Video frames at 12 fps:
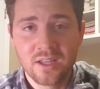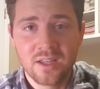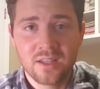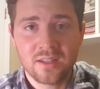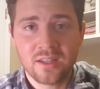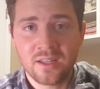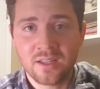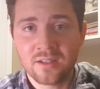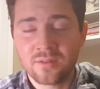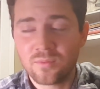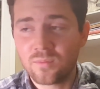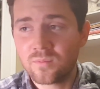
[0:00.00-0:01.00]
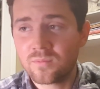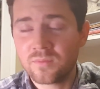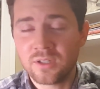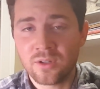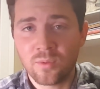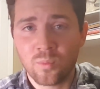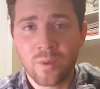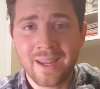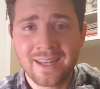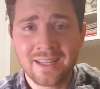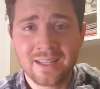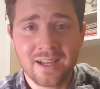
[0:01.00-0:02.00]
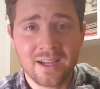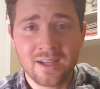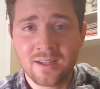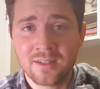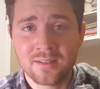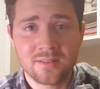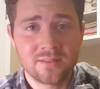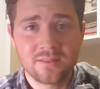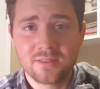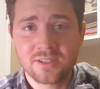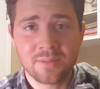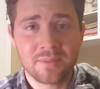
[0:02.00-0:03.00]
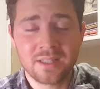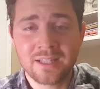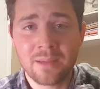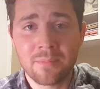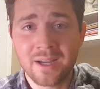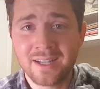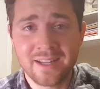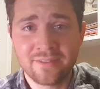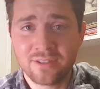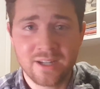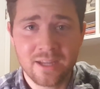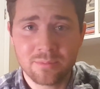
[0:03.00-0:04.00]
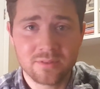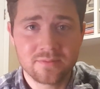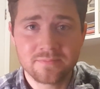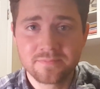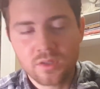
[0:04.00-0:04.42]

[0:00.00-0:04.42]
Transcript: than, you know, waiting on something that might never happen.